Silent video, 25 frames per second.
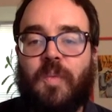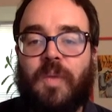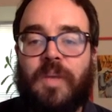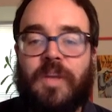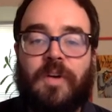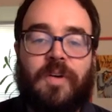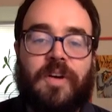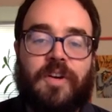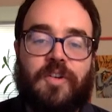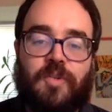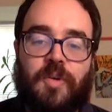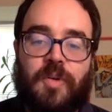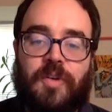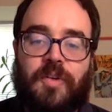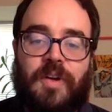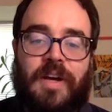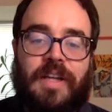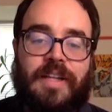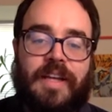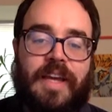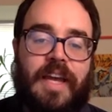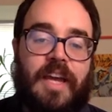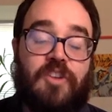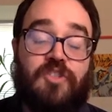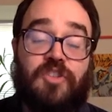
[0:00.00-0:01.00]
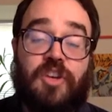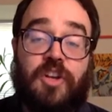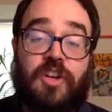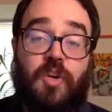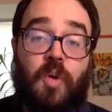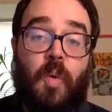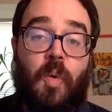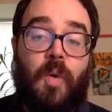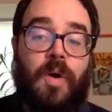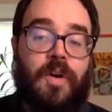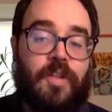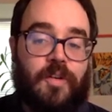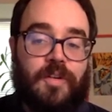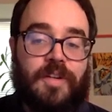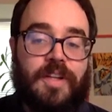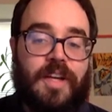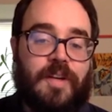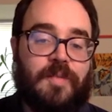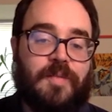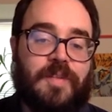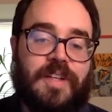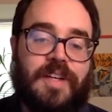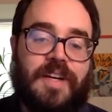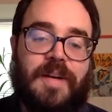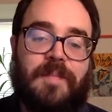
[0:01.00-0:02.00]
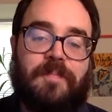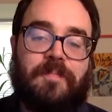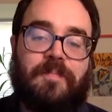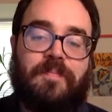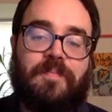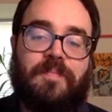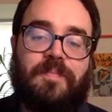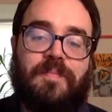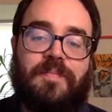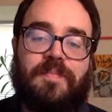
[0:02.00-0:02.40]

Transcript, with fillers: we don't control their allocation or their lifetime.